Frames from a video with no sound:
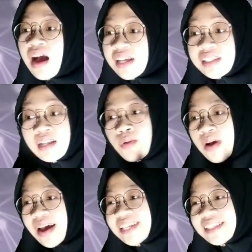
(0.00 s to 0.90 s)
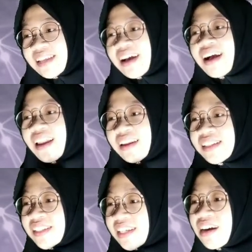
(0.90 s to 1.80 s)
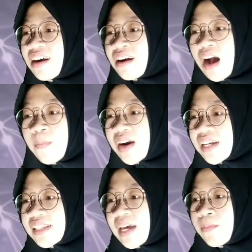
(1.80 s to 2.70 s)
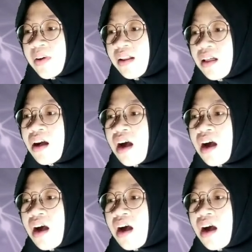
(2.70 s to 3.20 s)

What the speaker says: As always, let's see a couple examples